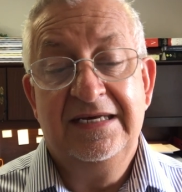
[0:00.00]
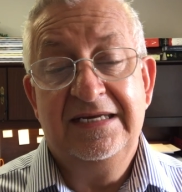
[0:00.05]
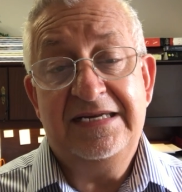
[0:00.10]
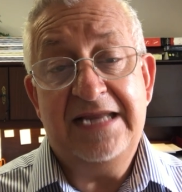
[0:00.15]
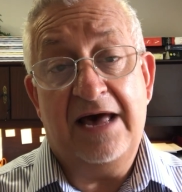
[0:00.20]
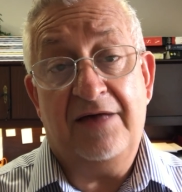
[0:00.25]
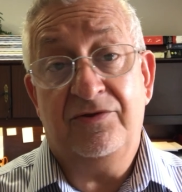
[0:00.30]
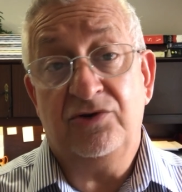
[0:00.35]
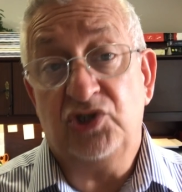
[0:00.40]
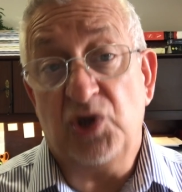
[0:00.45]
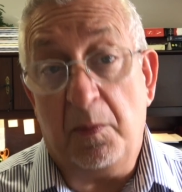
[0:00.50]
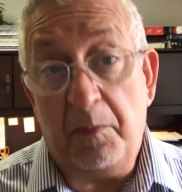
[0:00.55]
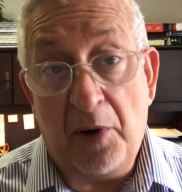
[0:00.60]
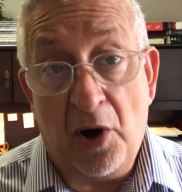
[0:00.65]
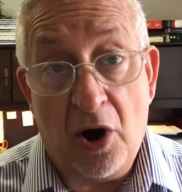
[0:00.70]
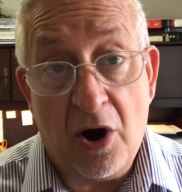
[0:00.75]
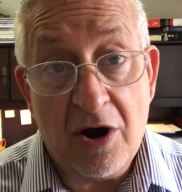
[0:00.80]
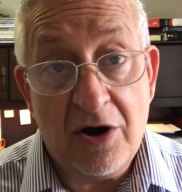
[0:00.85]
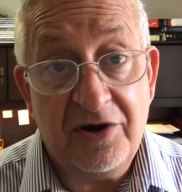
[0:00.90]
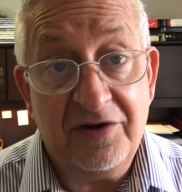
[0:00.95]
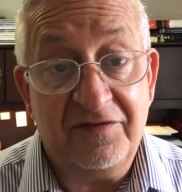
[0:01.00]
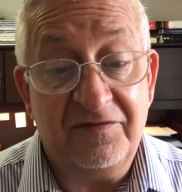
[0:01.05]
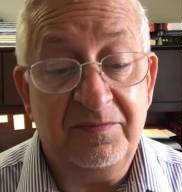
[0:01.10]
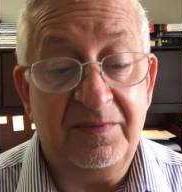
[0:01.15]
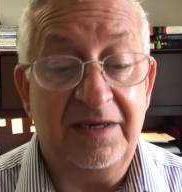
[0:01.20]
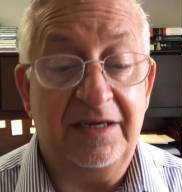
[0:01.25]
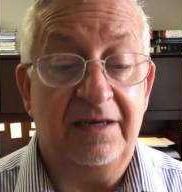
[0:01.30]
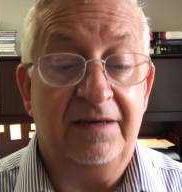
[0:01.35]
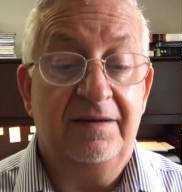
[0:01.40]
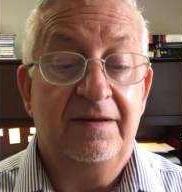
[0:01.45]
Now there's a part of
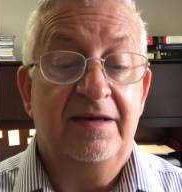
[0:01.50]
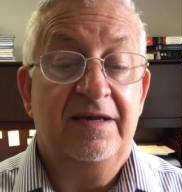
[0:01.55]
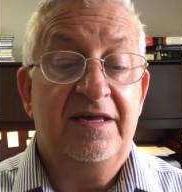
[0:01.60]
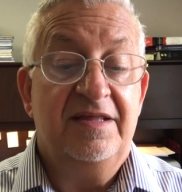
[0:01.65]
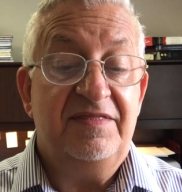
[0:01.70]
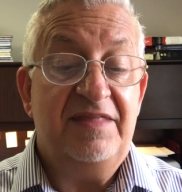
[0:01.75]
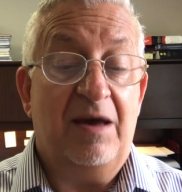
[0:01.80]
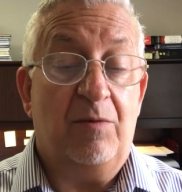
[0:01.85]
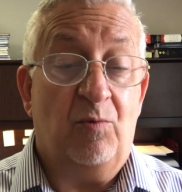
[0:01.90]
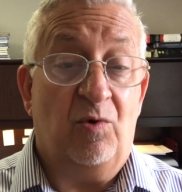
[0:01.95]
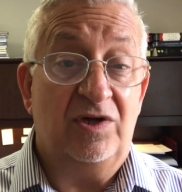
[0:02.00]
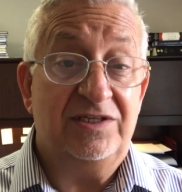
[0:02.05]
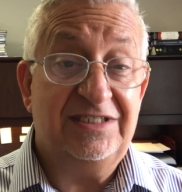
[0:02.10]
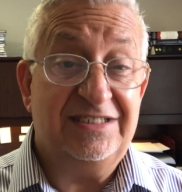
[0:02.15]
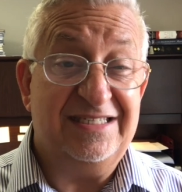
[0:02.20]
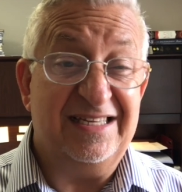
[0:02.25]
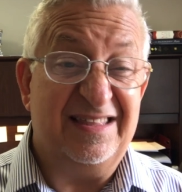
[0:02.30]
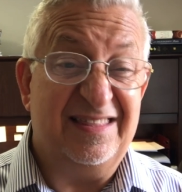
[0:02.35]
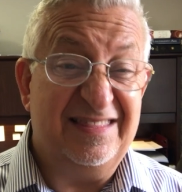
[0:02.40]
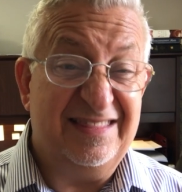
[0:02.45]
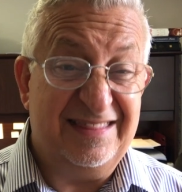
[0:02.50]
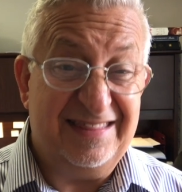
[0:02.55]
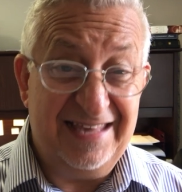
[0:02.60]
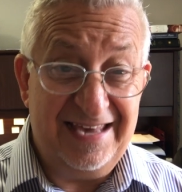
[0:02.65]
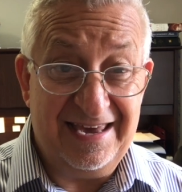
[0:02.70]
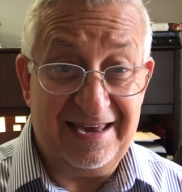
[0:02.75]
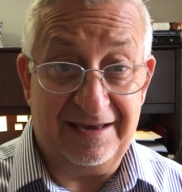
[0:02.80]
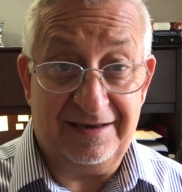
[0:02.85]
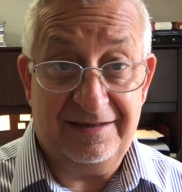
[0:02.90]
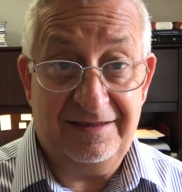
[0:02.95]
me that wants to
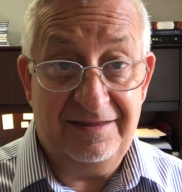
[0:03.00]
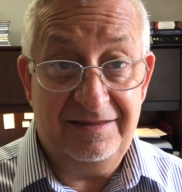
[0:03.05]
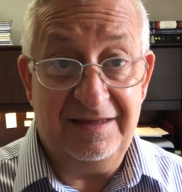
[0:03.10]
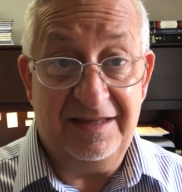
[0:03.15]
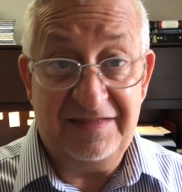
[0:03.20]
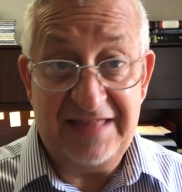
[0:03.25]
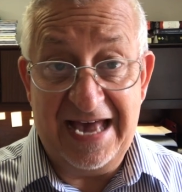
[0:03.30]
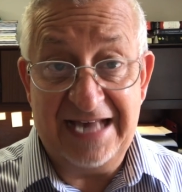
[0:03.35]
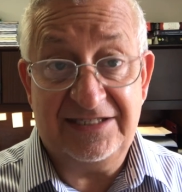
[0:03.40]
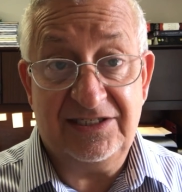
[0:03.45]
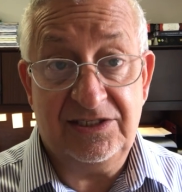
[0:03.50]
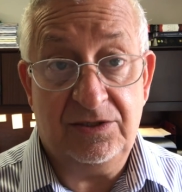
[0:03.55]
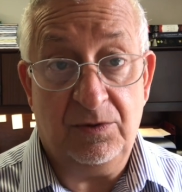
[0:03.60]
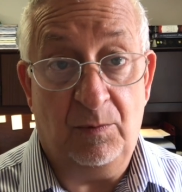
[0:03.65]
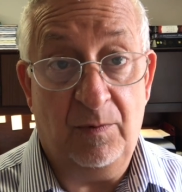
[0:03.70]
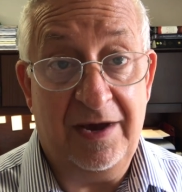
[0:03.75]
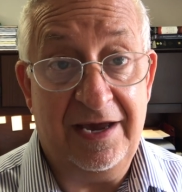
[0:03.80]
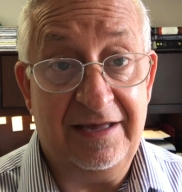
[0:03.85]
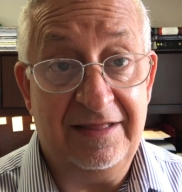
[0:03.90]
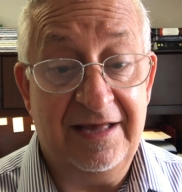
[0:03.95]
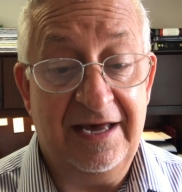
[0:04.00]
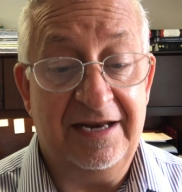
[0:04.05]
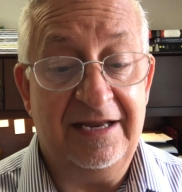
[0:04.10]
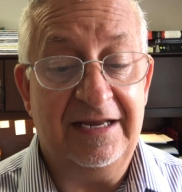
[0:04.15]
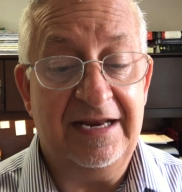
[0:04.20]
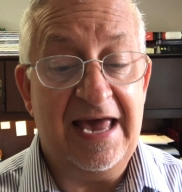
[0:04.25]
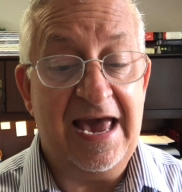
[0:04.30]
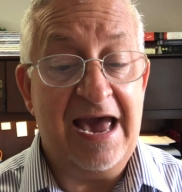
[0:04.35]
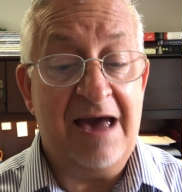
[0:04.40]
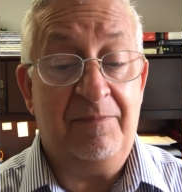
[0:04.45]
think that that's the way that
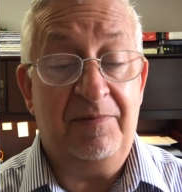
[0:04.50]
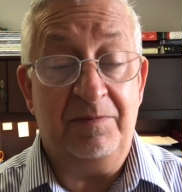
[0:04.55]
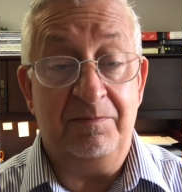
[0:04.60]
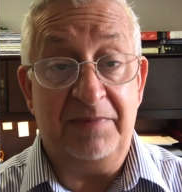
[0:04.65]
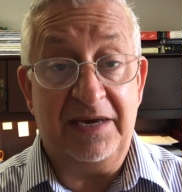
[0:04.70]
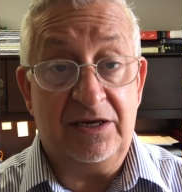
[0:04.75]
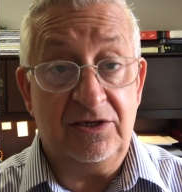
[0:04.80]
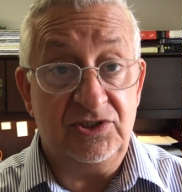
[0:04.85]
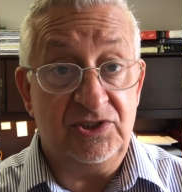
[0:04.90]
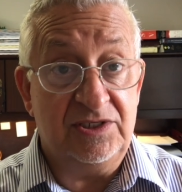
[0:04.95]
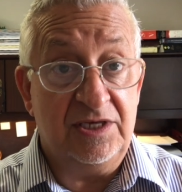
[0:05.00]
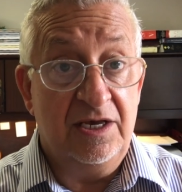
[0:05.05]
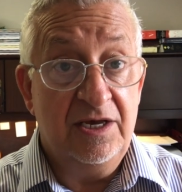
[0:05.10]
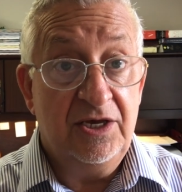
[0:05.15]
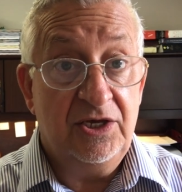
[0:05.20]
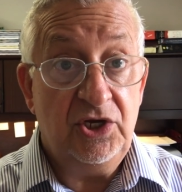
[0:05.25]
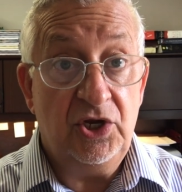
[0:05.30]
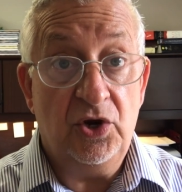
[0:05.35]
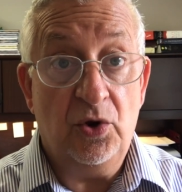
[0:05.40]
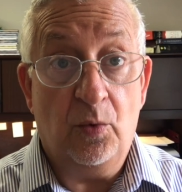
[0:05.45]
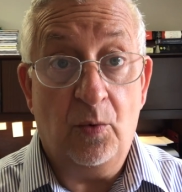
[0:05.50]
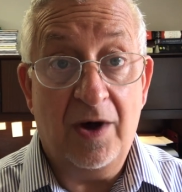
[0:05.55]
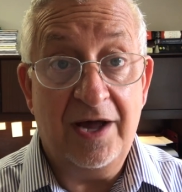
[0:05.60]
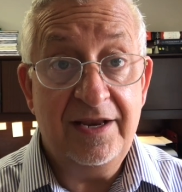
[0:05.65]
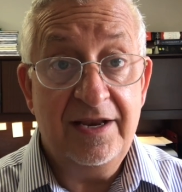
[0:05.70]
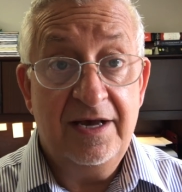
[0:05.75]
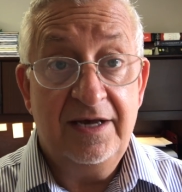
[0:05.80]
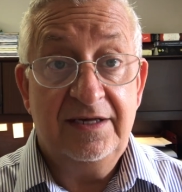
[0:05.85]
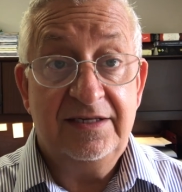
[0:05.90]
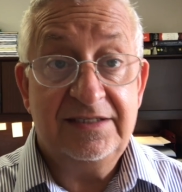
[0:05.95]
it happened, because you know
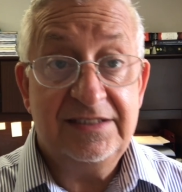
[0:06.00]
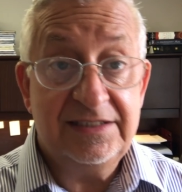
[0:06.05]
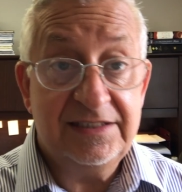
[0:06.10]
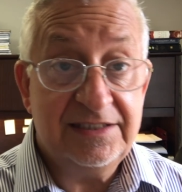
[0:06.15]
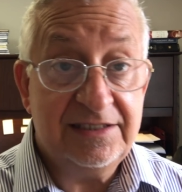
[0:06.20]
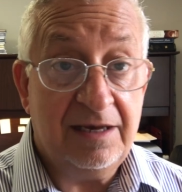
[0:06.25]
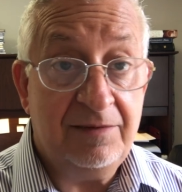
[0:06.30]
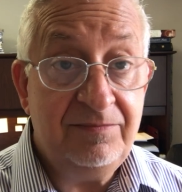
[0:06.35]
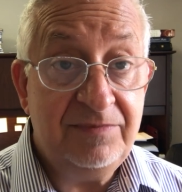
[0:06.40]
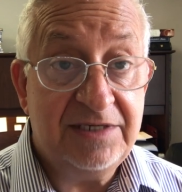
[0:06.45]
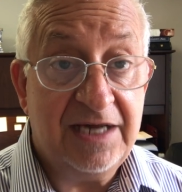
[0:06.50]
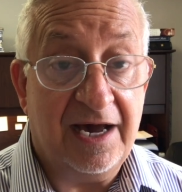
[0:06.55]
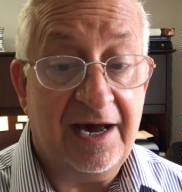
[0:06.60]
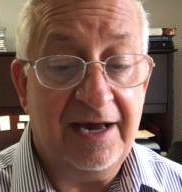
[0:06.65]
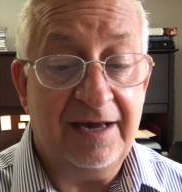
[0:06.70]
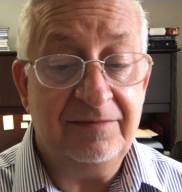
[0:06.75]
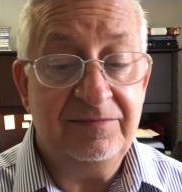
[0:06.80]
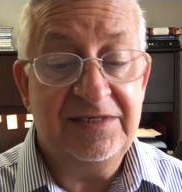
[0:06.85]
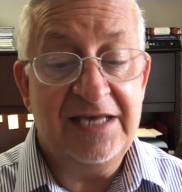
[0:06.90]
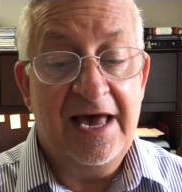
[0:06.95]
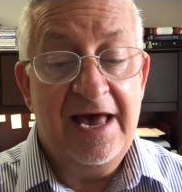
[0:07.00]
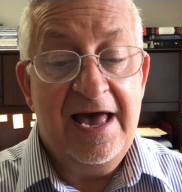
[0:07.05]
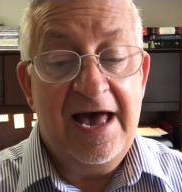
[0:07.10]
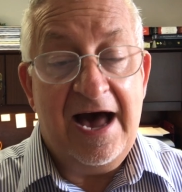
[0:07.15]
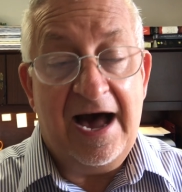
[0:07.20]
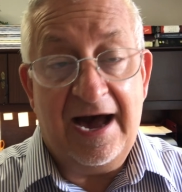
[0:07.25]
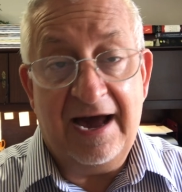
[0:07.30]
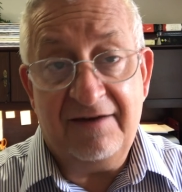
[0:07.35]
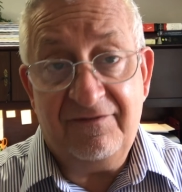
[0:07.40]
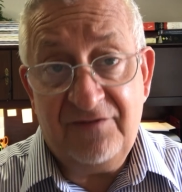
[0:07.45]
what? Sometimes
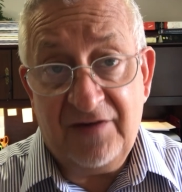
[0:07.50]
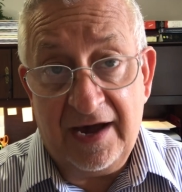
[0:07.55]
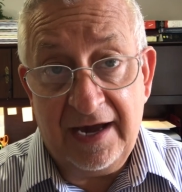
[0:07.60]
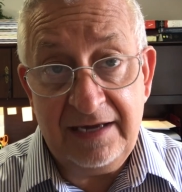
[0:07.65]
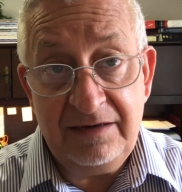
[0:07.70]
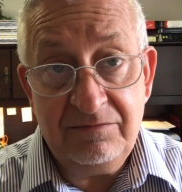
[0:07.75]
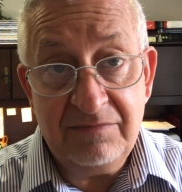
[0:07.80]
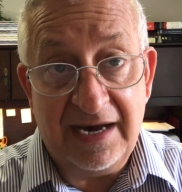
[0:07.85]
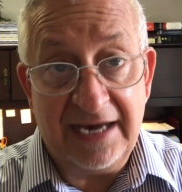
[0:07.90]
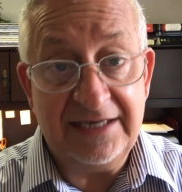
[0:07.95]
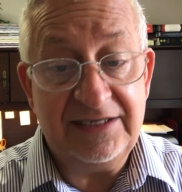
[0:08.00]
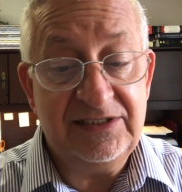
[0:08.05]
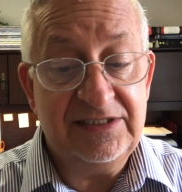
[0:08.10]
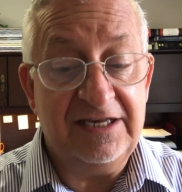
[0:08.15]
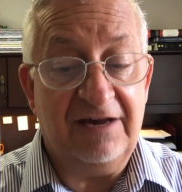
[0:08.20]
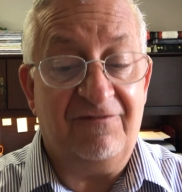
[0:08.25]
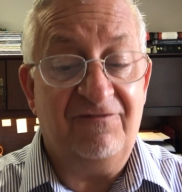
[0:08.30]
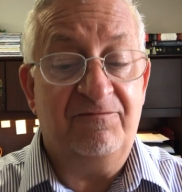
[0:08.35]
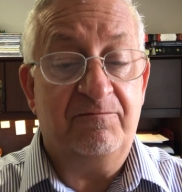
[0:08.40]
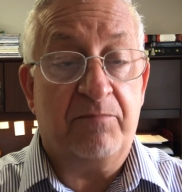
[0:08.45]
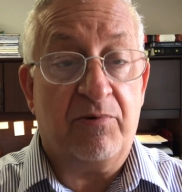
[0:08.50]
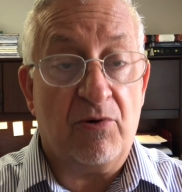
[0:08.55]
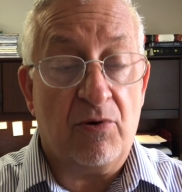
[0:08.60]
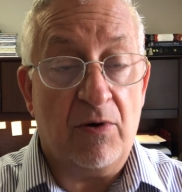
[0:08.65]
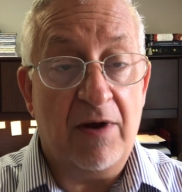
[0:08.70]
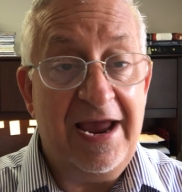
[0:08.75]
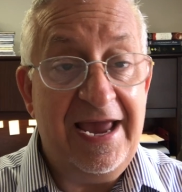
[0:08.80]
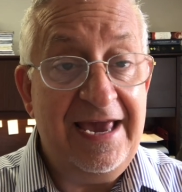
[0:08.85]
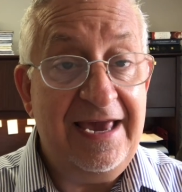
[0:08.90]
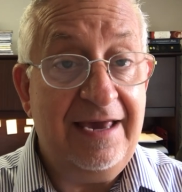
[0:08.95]
I find myself
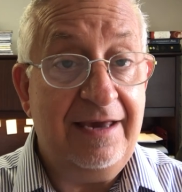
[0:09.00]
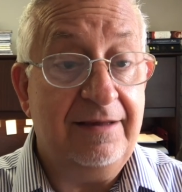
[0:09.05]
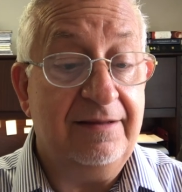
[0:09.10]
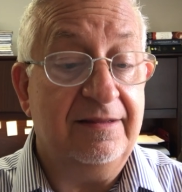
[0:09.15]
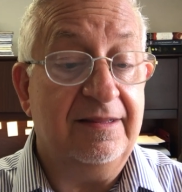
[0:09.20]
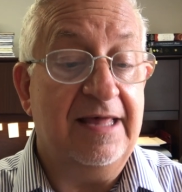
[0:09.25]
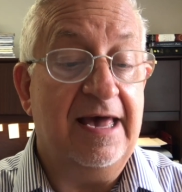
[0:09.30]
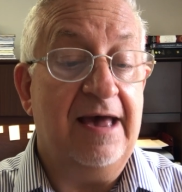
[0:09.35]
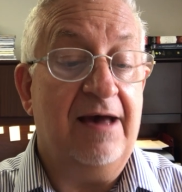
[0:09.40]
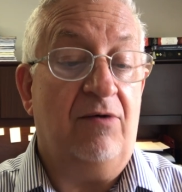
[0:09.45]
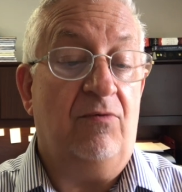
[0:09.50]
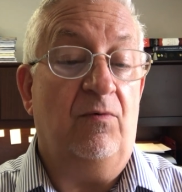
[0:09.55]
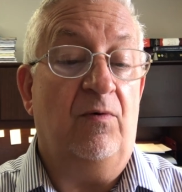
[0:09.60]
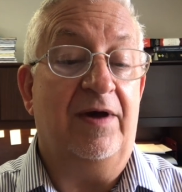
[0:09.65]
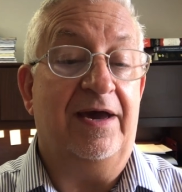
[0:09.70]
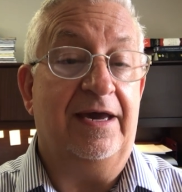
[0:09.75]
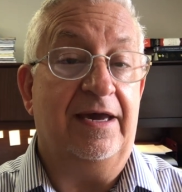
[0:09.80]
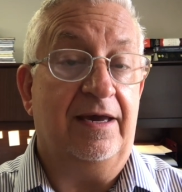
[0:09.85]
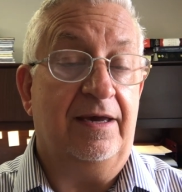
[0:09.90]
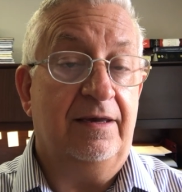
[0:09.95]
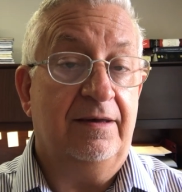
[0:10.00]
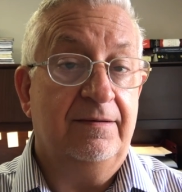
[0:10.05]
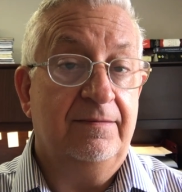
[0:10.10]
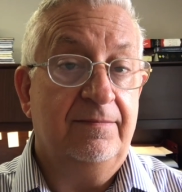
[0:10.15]
praying that way.